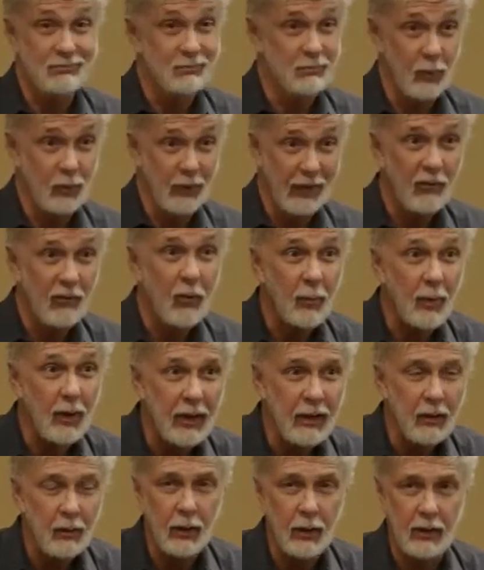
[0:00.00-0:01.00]
with
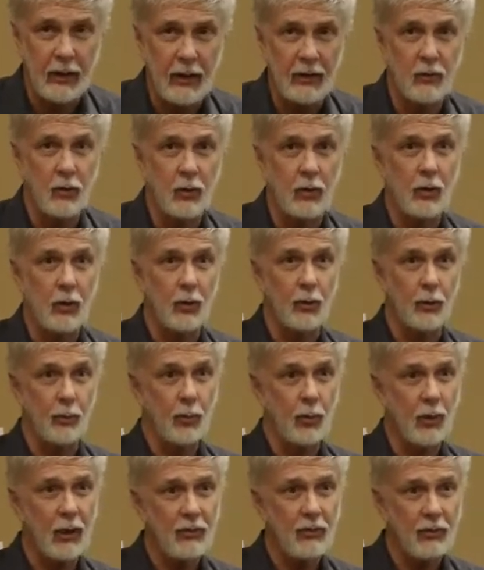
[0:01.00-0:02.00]
everybody who doesn't have clinical
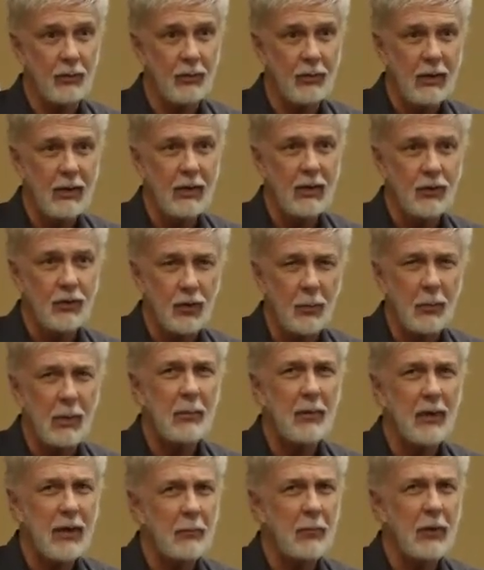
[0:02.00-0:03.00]
depression. So
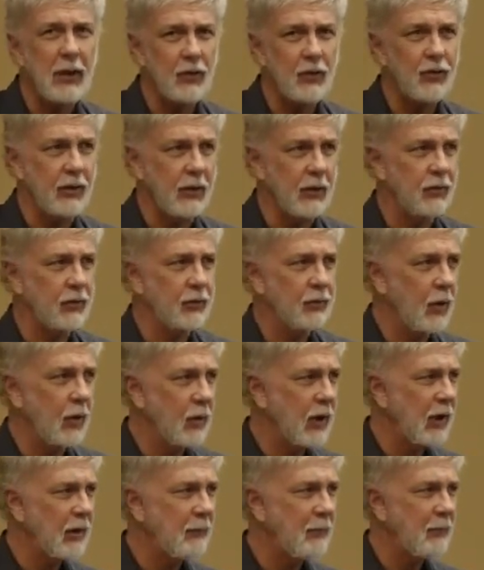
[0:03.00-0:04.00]
maybe that makes sense.
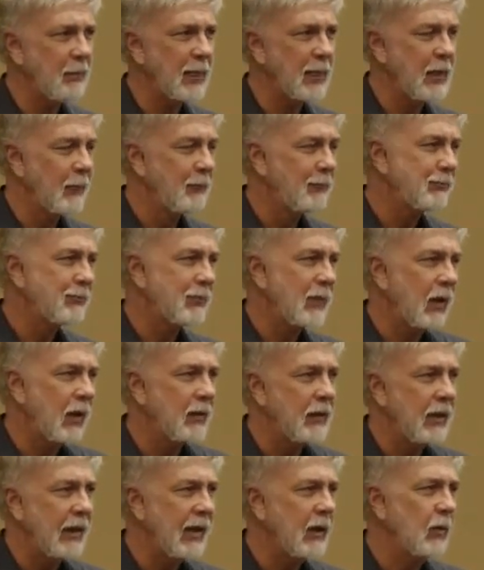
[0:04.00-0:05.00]
Okay.
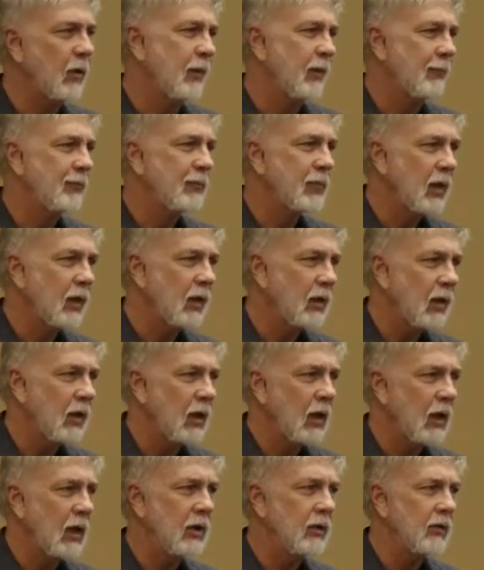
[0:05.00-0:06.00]
Anyway,
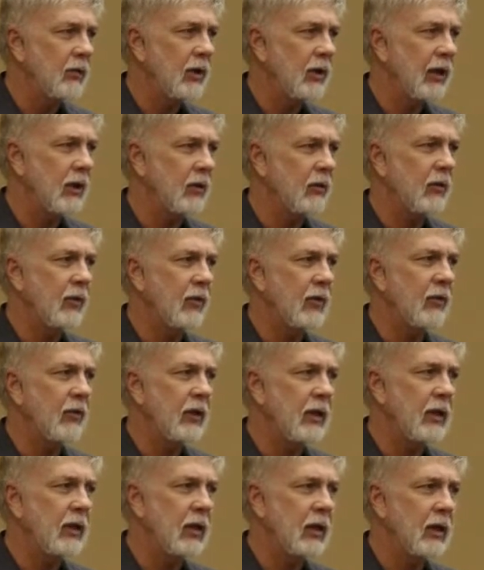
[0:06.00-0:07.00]
now
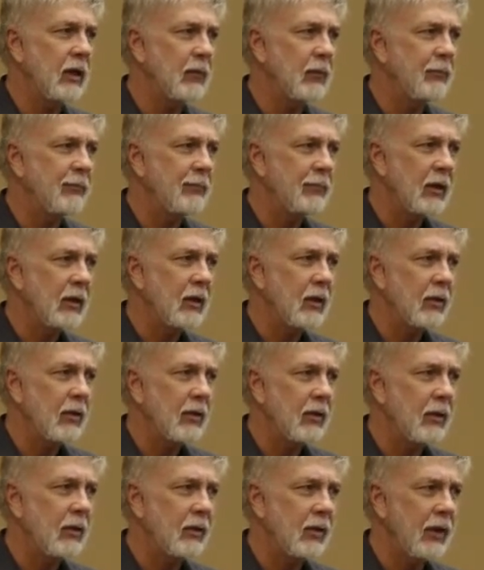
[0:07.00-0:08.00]
the
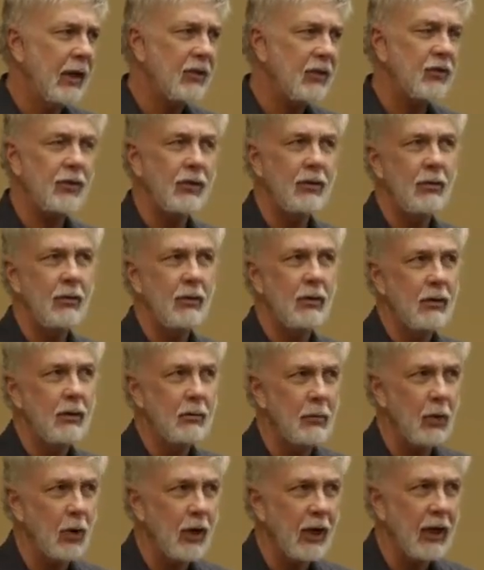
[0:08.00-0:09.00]
next
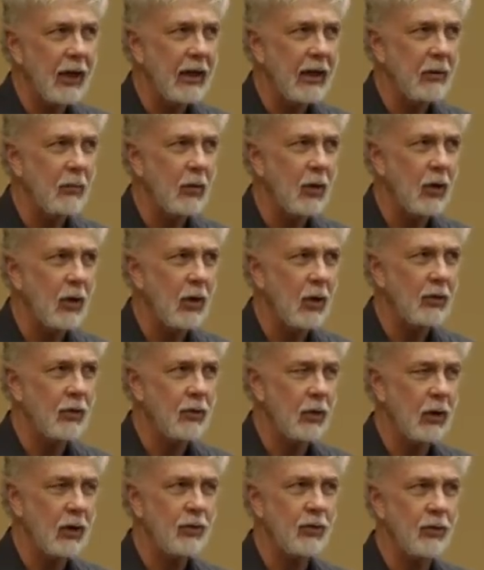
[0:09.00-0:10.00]
bullet item are
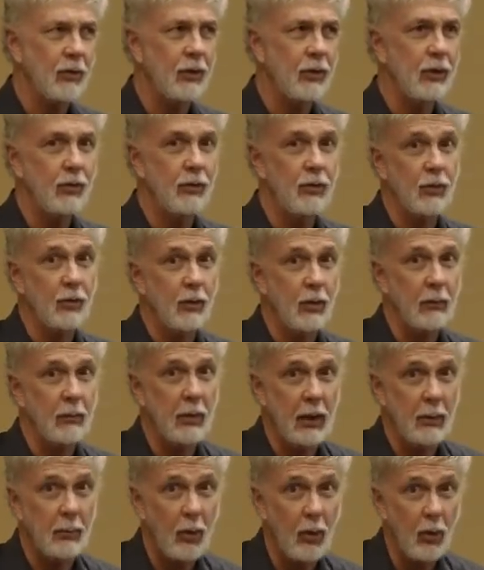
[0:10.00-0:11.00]
drugs that are used to treat
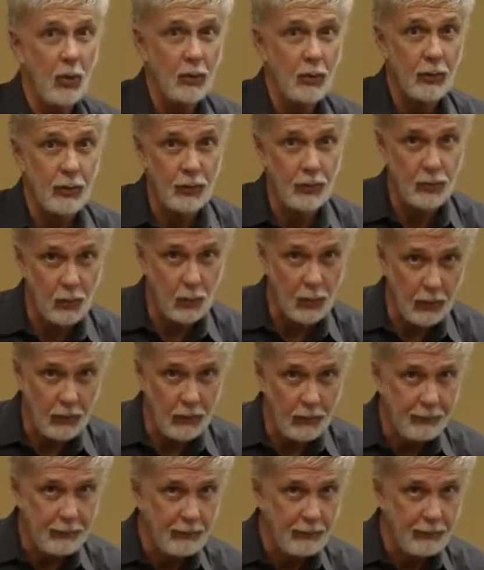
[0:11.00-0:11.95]
bipolar disorder.